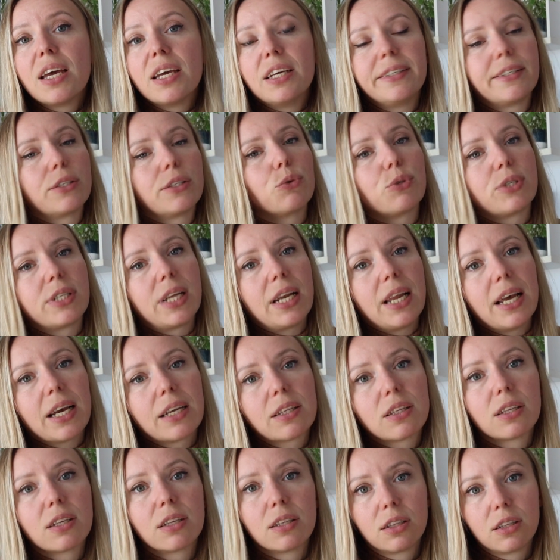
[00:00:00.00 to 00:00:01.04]
is to
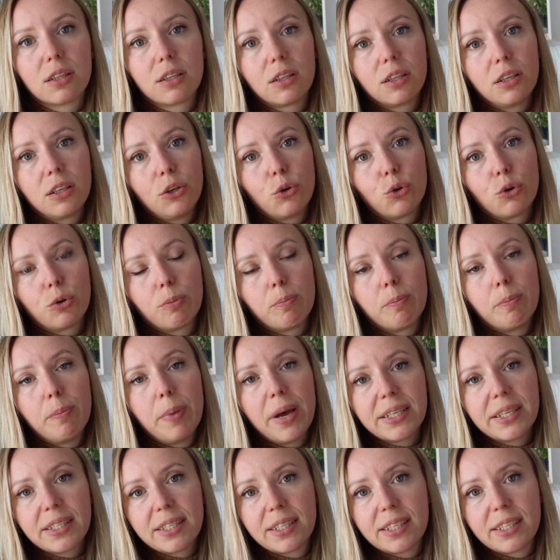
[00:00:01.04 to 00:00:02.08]
select your
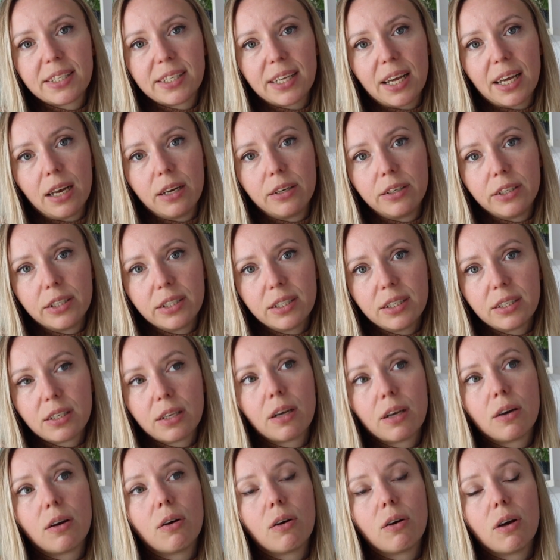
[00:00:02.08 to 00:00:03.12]
best sellers
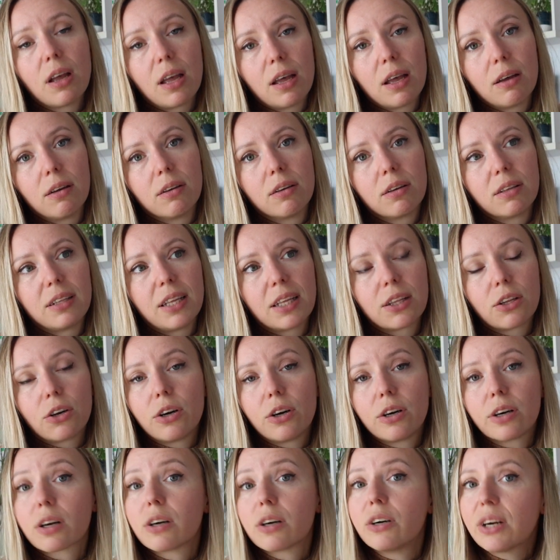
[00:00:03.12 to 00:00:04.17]
uh, that
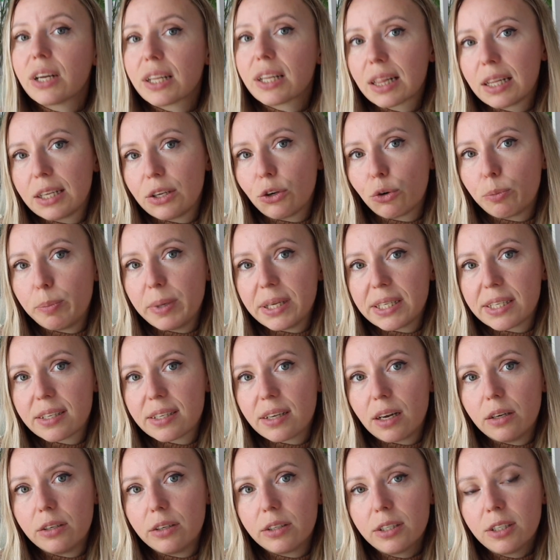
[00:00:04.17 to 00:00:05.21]
are currently your best
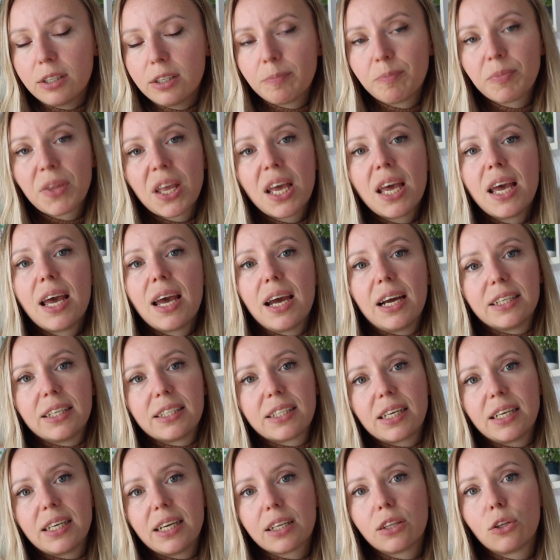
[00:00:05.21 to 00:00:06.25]
sellers and
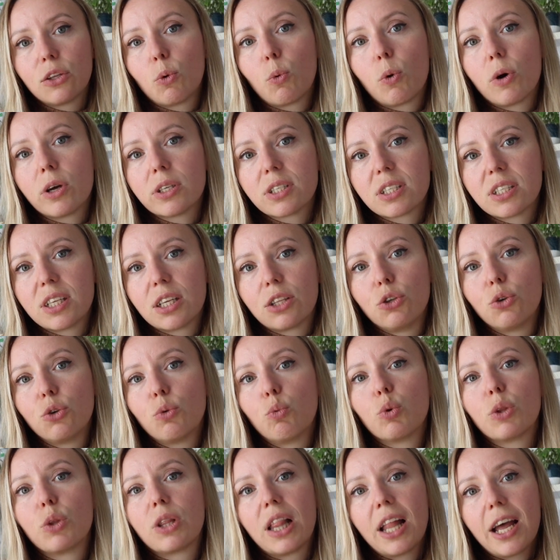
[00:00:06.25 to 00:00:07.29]
select the ones that you
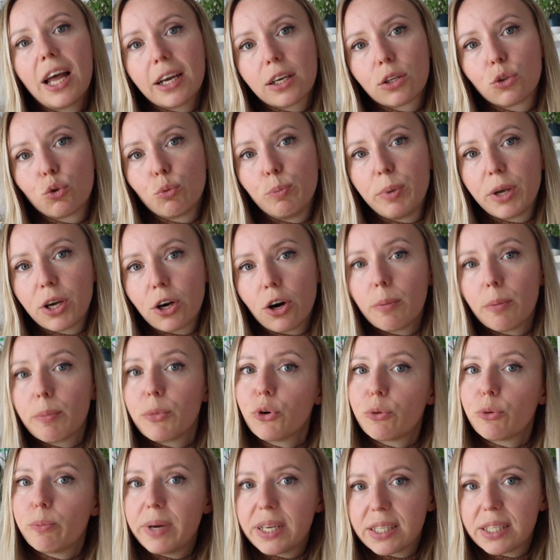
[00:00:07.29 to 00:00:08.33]
would like to become
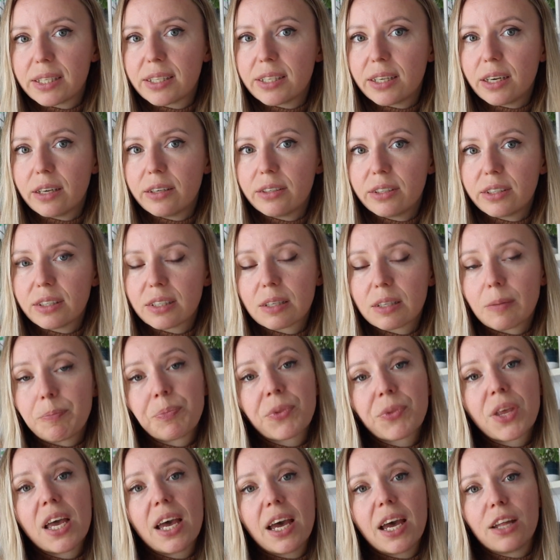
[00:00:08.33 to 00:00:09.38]
your best sellers
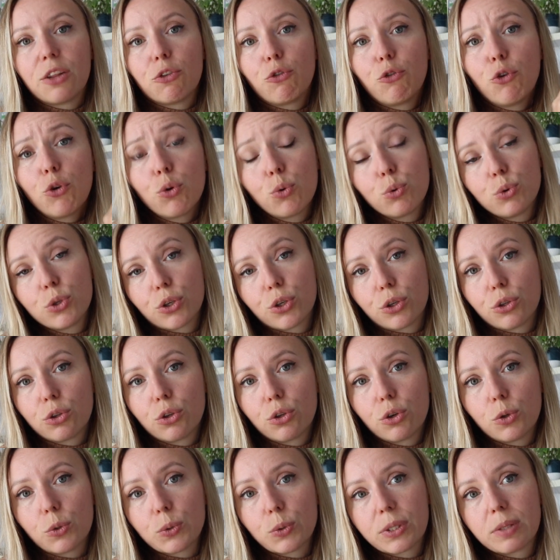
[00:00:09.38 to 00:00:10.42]
and focus on
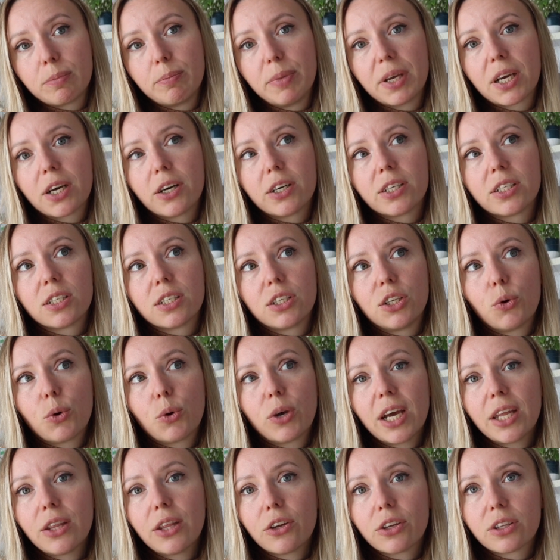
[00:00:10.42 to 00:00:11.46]
those because you
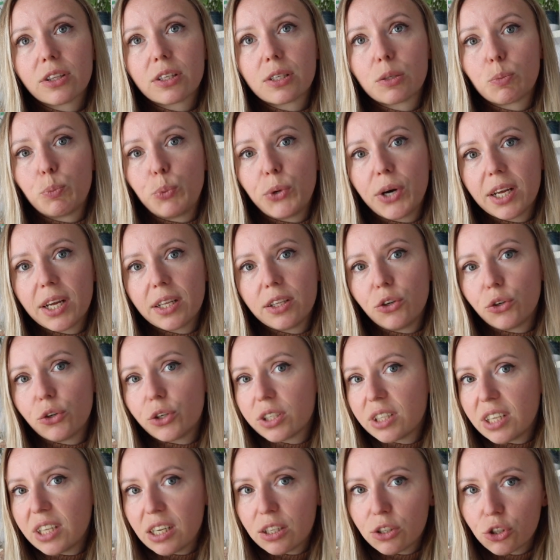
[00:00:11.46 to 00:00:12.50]
cannot spread your
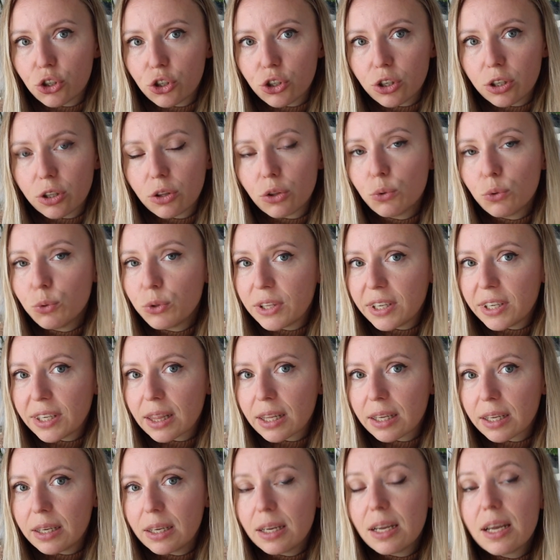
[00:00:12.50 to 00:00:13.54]
attention too
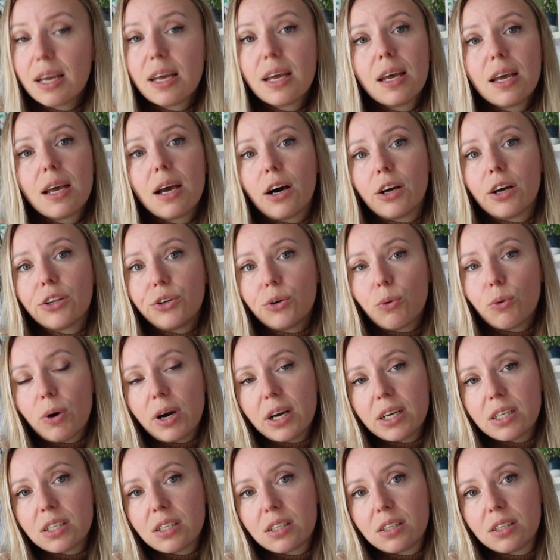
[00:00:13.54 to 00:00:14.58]
thinly.
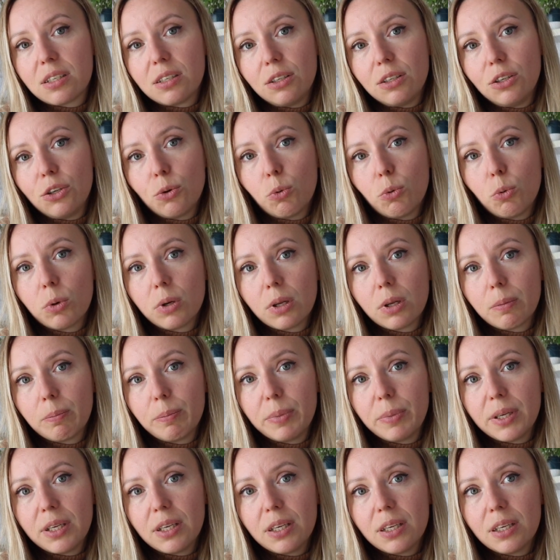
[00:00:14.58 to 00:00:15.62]
Otherwise, you will
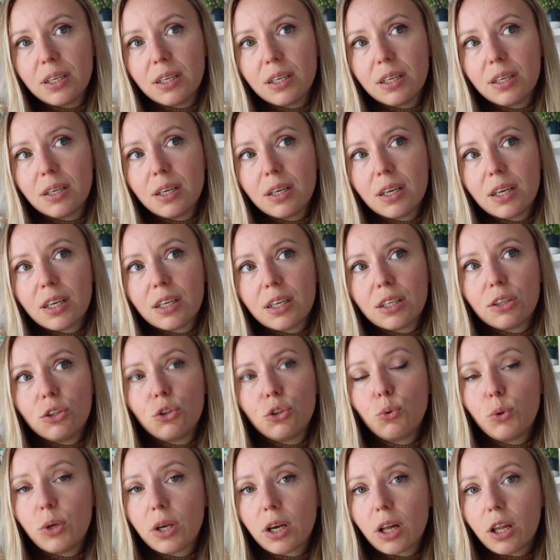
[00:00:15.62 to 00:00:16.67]
be
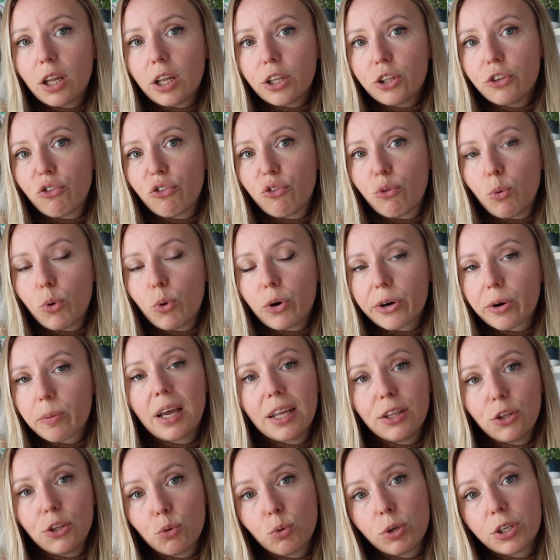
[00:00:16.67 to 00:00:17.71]
doing a lot of work
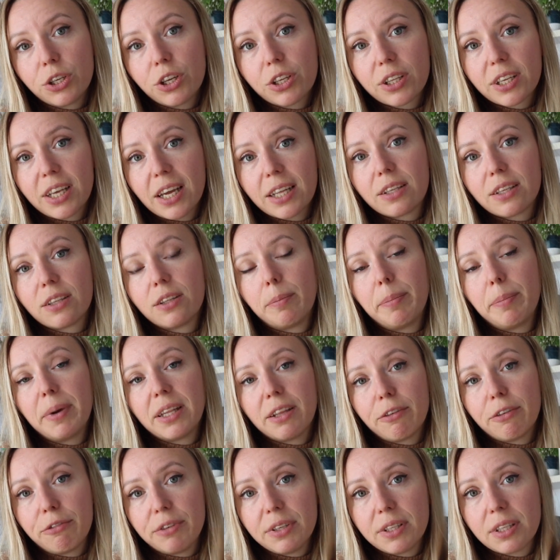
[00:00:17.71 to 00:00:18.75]
and you will not get the
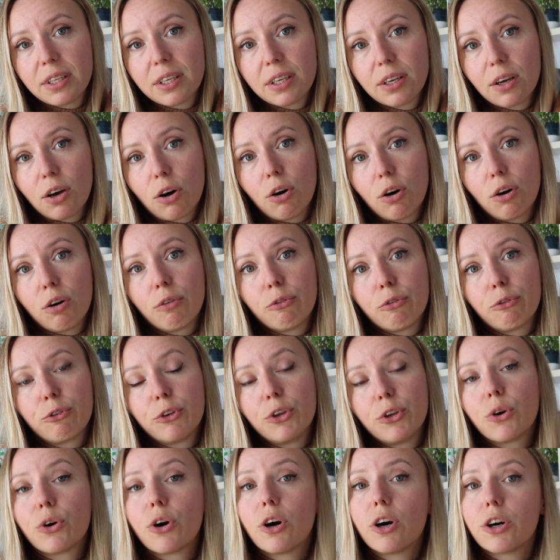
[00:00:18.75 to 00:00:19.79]
benefit of
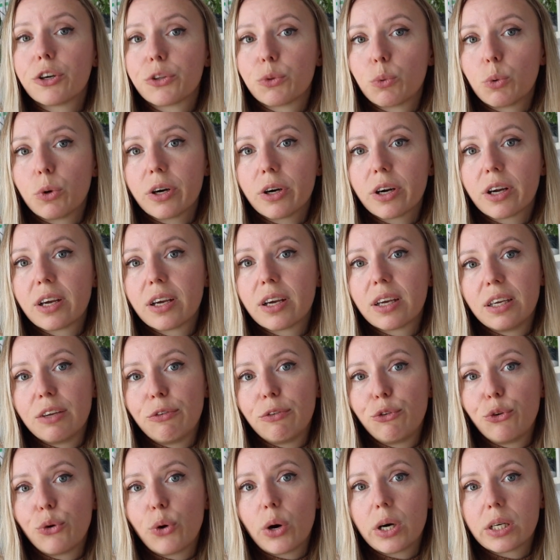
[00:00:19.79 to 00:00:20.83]
your hard work
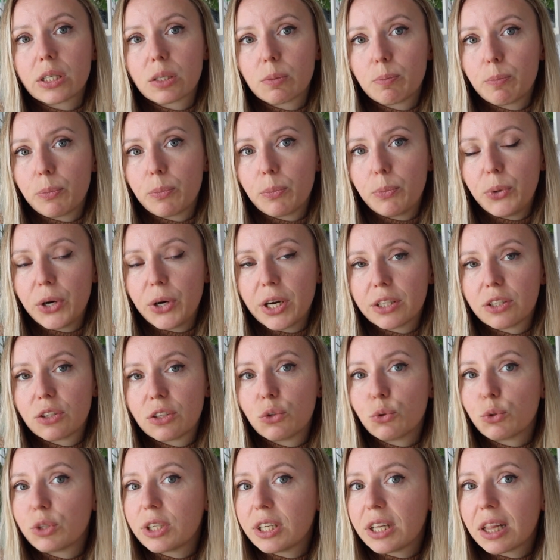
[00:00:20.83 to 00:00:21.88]
if you are spread
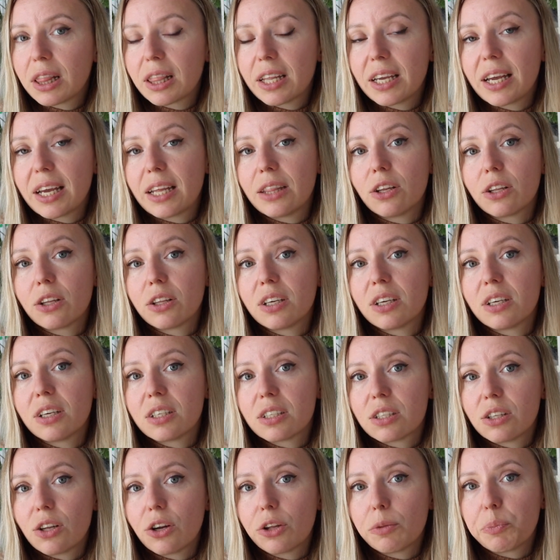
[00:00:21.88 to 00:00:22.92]
too thinly and nothing
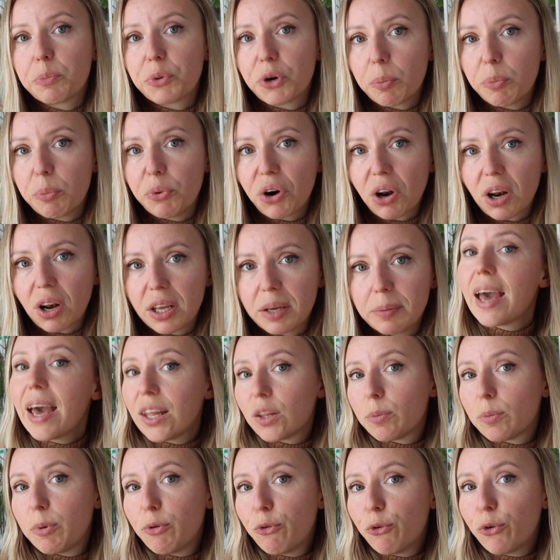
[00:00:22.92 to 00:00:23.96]
is done properly.
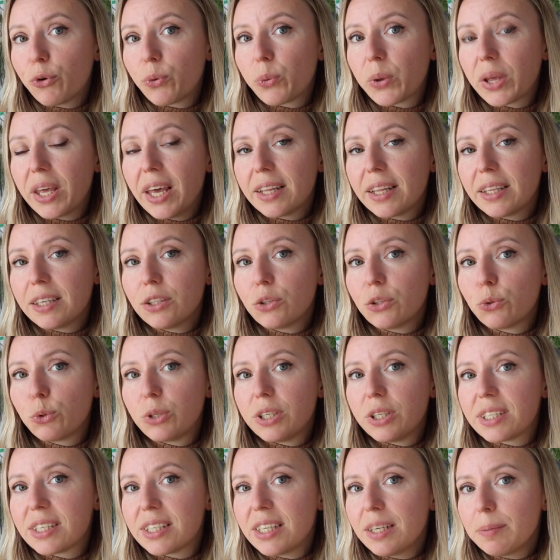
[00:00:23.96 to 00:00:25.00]
And before we get into
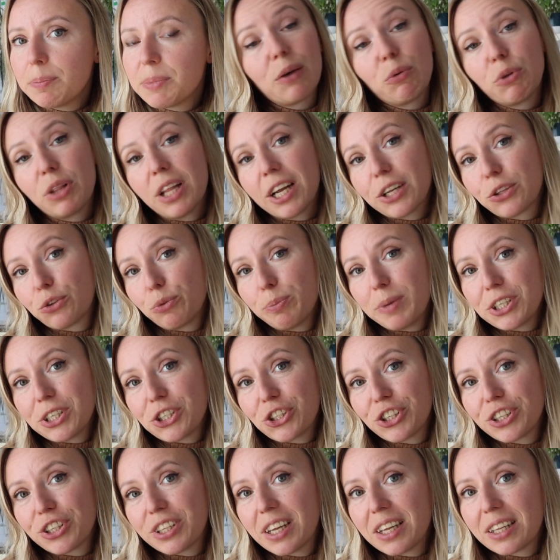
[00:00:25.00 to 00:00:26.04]
this tip, I would like to
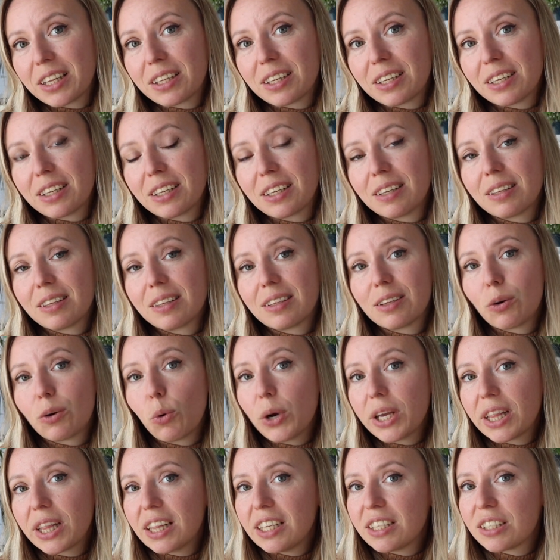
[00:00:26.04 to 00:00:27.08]
mention that uh, the
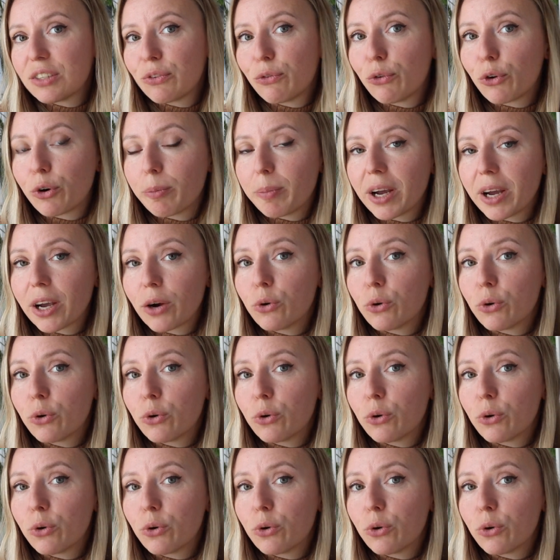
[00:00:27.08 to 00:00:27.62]
waitlist for my